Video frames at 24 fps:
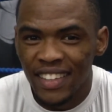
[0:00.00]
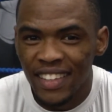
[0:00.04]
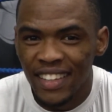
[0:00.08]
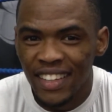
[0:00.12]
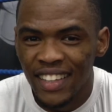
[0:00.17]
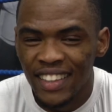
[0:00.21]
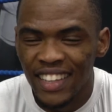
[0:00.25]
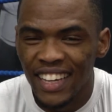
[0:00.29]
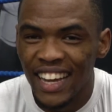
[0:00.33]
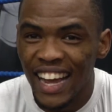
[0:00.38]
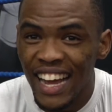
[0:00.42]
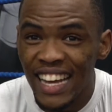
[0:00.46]

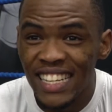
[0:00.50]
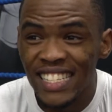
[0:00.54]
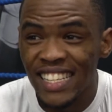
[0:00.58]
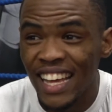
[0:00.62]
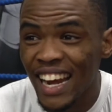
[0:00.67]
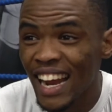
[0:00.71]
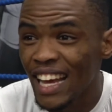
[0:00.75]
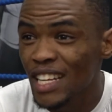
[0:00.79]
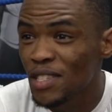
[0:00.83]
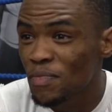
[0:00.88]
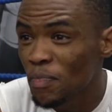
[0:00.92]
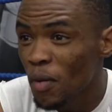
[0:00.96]
The guys that
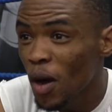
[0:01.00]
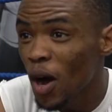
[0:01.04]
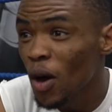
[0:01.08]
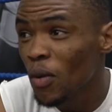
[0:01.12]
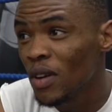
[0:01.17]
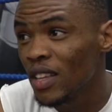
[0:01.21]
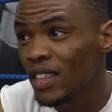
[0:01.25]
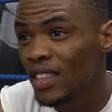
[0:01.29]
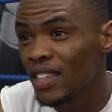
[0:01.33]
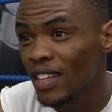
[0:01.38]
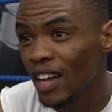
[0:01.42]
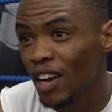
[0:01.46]
I spar
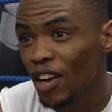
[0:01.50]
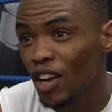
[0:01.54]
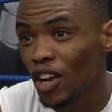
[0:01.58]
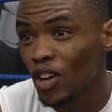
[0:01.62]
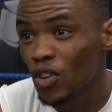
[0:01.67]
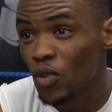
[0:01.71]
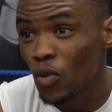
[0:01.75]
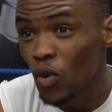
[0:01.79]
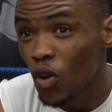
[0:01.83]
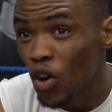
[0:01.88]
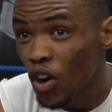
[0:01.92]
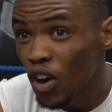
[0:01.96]
with, a lot,
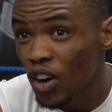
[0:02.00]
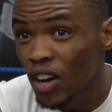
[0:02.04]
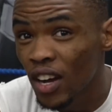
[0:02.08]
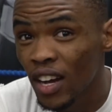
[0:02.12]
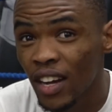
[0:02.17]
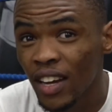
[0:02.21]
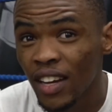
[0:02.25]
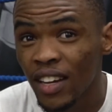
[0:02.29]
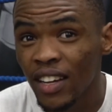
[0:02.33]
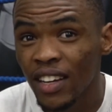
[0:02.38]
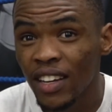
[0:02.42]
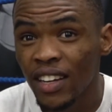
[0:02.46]
Rock,
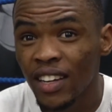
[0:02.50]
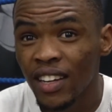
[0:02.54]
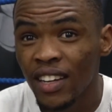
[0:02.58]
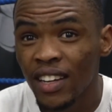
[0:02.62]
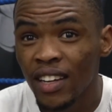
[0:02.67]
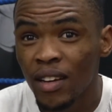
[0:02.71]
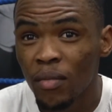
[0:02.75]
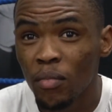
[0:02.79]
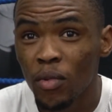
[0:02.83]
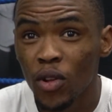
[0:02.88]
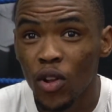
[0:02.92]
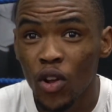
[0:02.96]

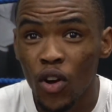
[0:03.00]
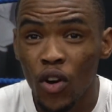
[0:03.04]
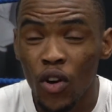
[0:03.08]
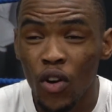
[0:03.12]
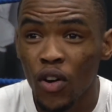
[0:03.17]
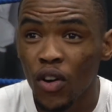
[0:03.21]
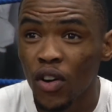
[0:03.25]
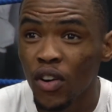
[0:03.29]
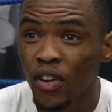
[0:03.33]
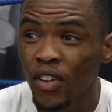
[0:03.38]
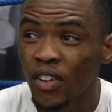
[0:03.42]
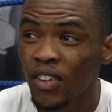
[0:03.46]

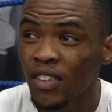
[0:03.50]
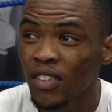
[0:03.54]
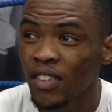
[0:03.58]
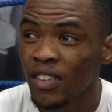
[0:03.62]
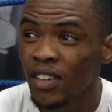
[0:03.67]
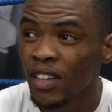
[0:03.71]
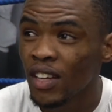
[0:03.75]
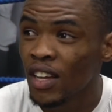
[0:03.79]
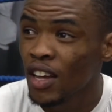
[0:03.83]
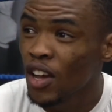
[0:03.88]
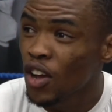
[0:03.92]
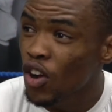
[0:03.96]
Mhlongo,
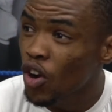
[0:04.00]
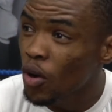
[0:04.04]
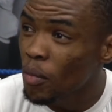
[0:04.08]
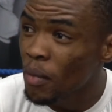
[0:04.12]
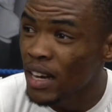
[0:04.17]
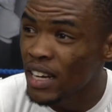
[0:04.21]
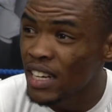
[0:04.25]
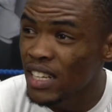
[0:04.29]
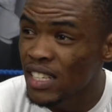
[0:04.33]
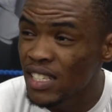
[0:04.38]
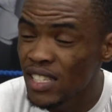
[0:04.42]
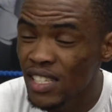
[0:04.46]

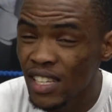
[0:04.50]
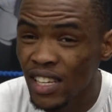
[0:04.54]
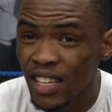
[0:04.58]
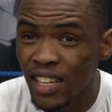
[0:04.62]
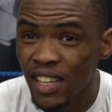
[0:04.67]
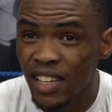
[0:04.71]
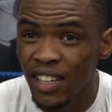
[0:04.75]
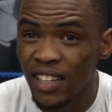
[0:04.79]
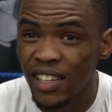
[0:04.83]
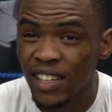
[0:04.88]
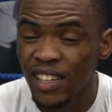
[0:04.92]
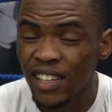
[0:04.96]
Komanisi,
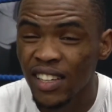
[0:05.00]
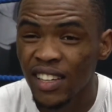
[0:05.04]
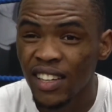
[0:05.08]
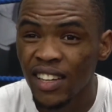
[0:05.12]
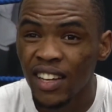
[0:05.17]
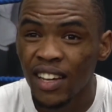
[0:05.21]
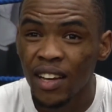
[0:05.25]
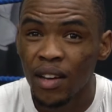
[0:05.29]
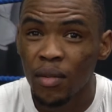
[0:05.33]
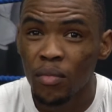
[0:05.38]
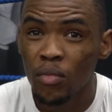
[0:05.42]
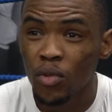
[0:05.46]

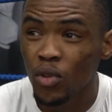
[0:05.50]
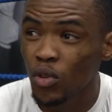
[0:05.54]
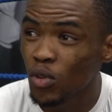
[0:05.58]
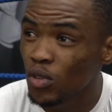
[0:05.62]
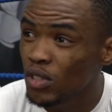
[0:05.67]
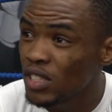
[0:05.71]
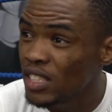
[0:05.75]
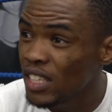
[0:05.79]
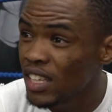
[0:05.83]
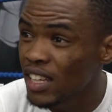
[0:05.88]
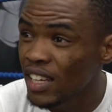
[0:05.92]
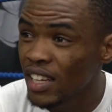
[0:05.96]

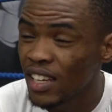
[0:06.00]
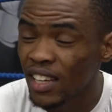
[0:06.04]
Mruti,